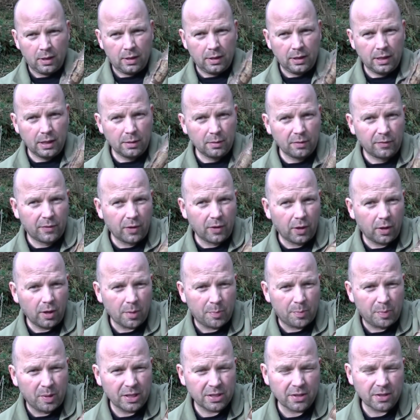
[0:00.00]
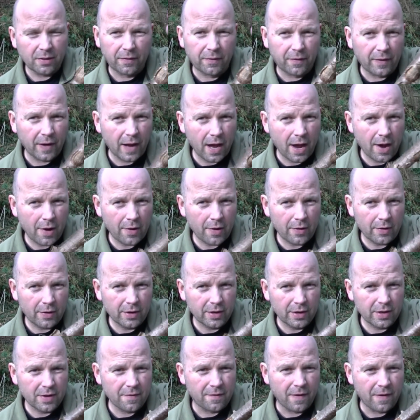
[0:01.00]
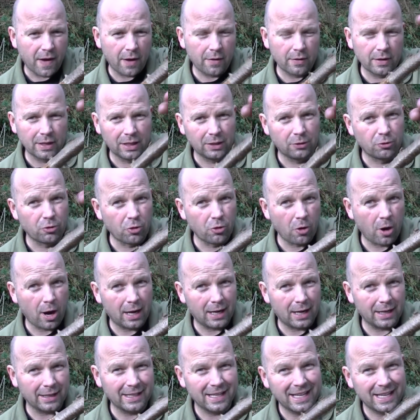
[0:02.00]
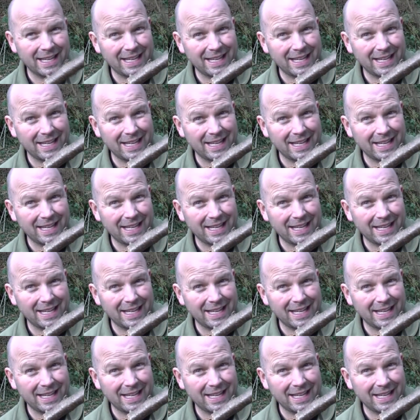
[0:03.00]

Here we've got a piece of very, very dry